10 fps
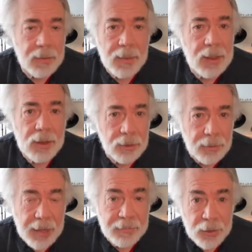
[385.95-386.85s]
submit your
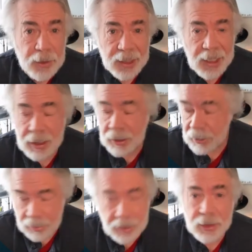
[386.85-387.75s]
draft early. I
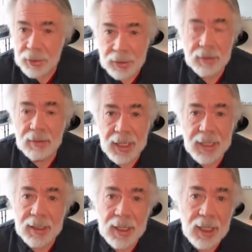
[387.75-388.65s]
encourage you to do
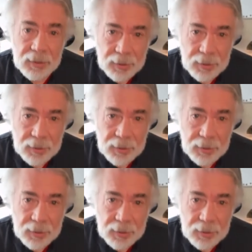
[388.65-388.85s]
that, and I'll